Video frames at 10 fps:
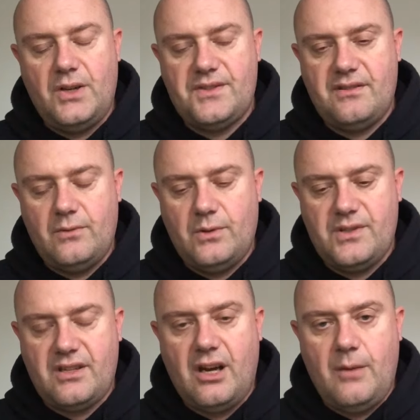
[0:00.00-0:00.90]
or
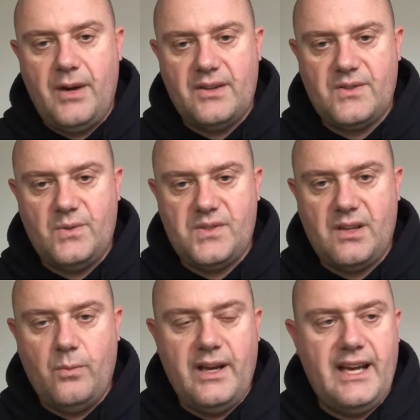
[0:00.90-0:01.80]
Starbucks or
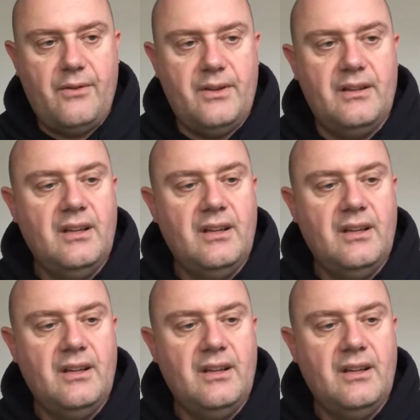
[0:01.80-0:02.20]
somewhere. And,